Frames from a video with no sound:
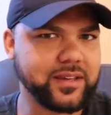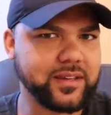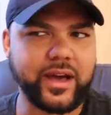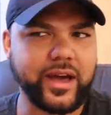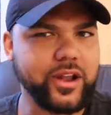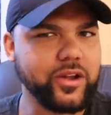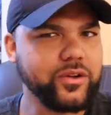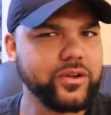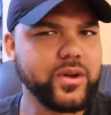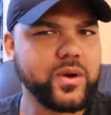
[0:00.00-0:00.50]

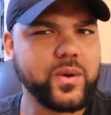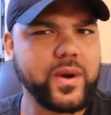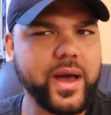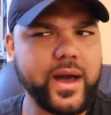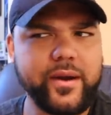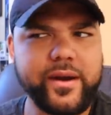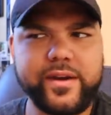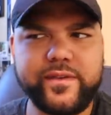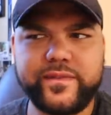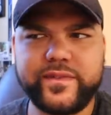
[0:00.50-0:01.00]
I don't know
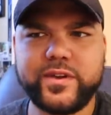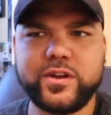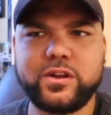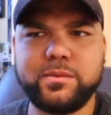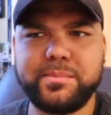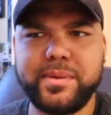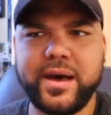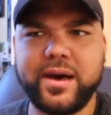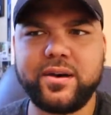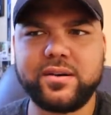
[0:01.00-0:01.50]
how I feel
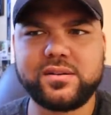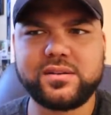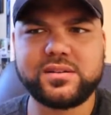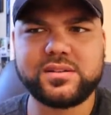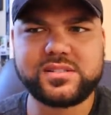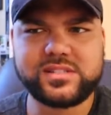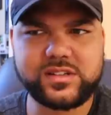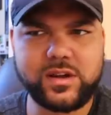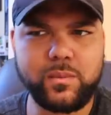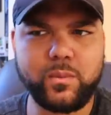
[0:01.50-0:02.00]
about
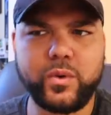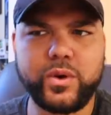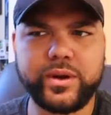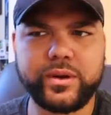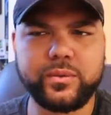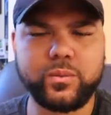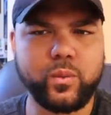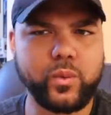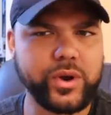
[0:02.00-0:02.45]
someone